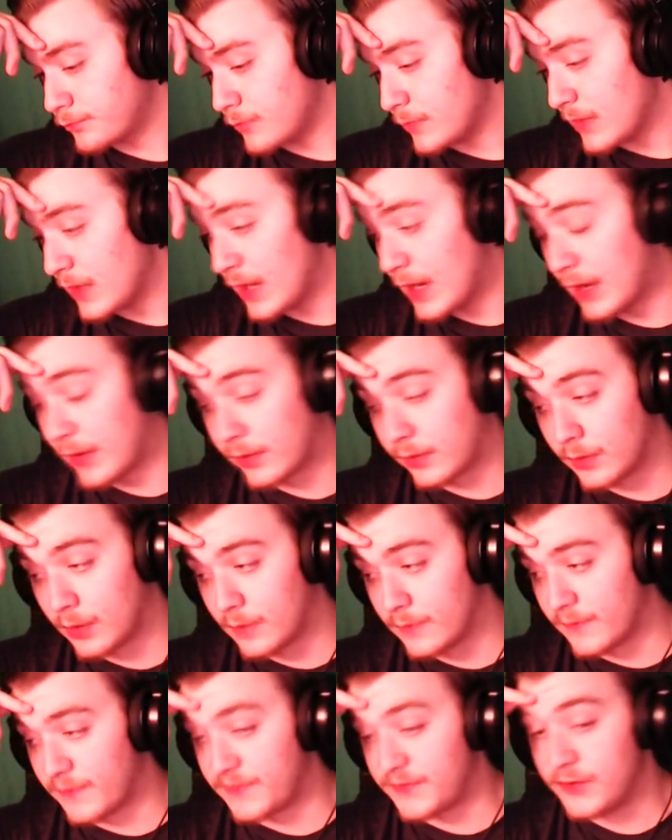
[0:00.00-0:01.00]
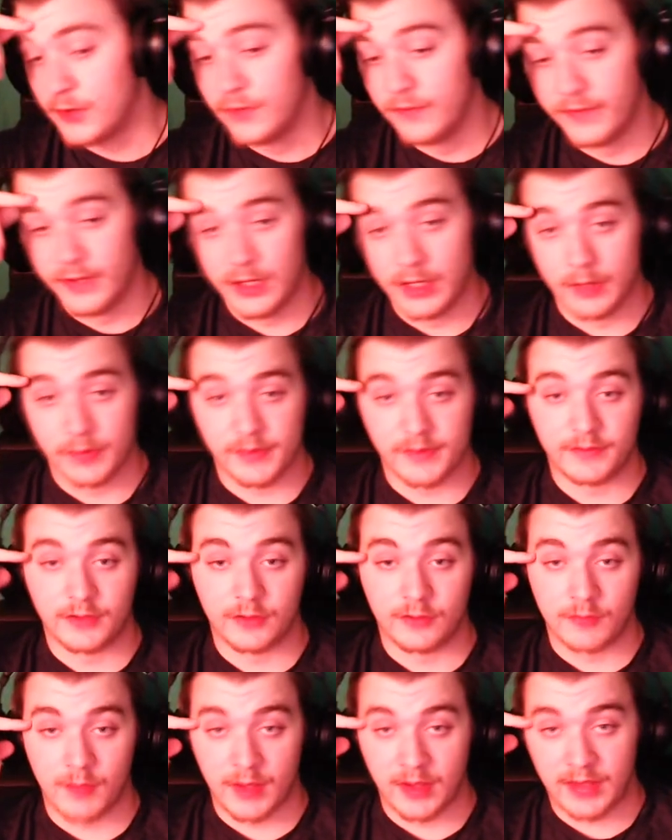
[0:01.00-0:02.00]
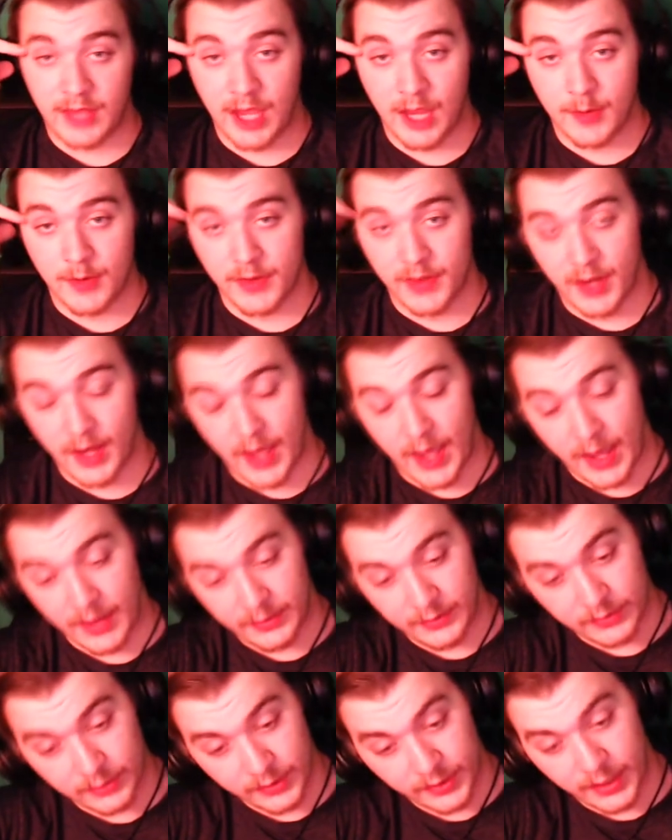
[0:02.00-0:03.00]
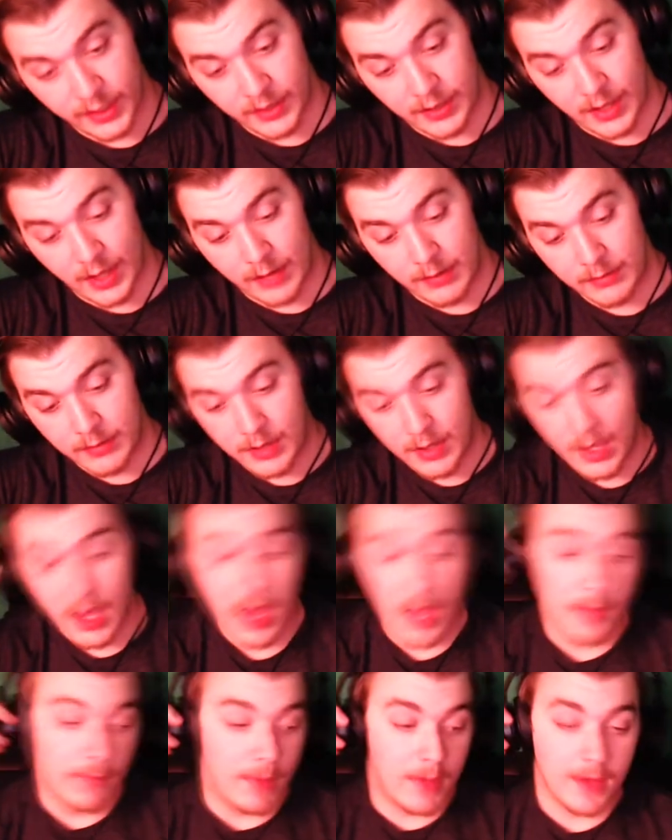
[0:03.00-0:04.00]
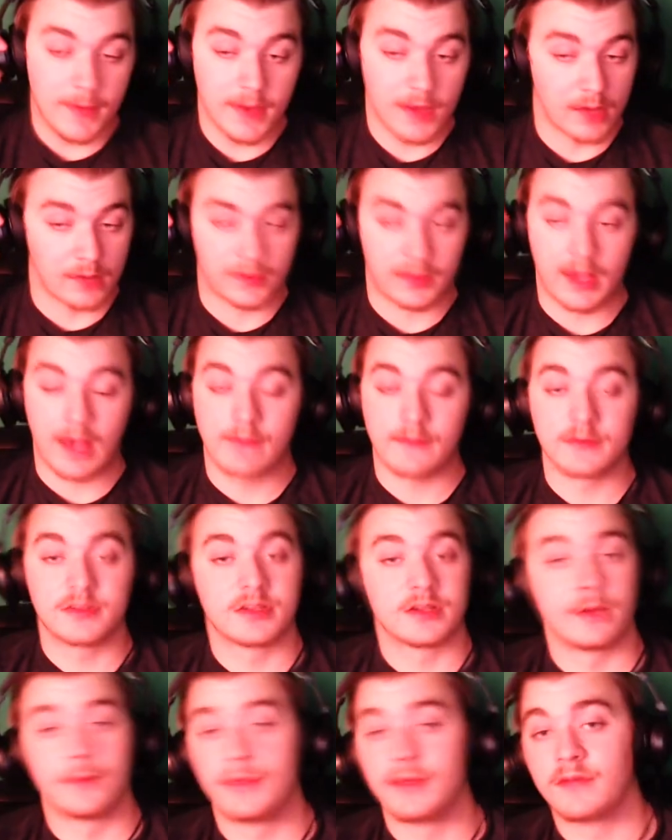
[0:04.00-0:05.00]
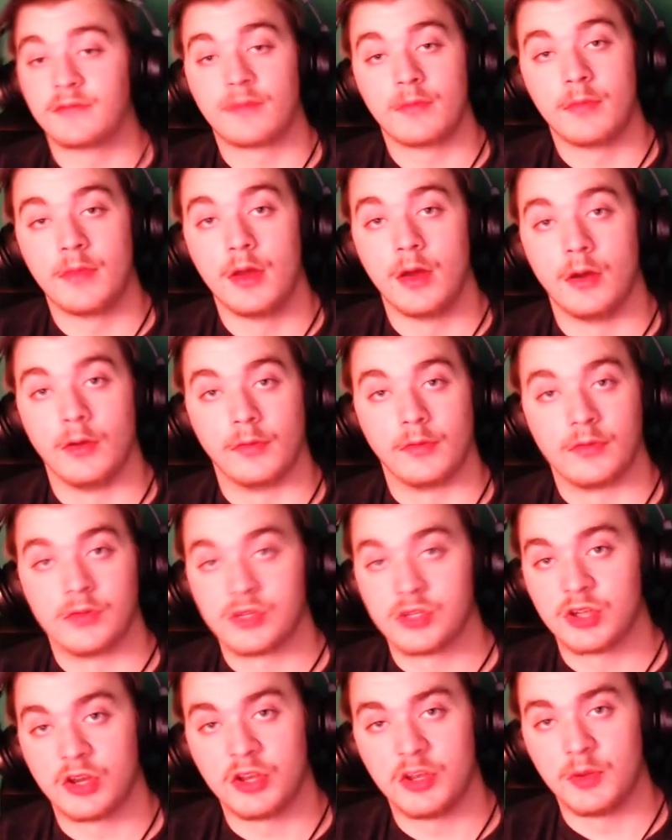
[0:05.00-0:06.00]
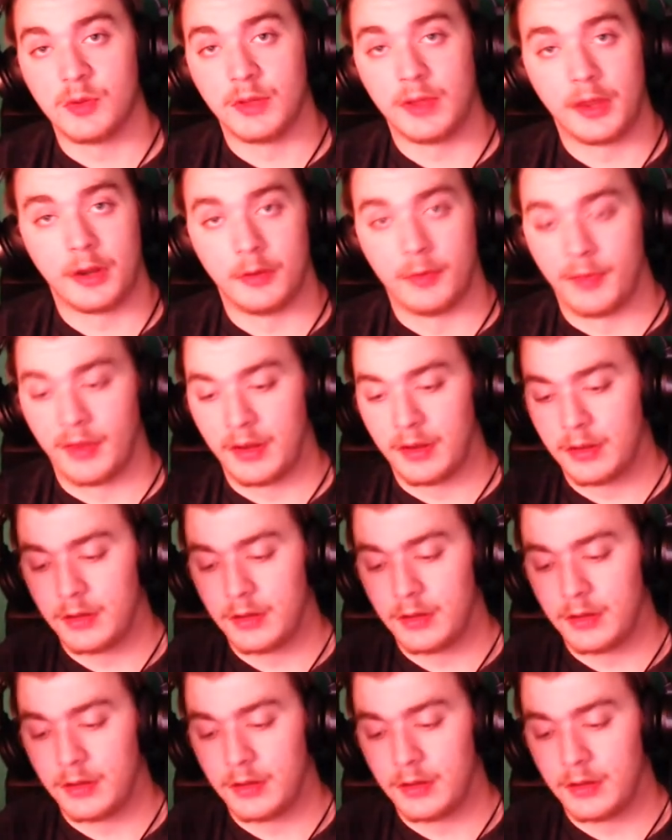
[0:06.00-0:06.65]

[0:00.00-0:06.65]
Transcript: I still have a few videos left over my camera that I hadn't deleted yet. Maybe I'll salvage something from those and show you a little bit.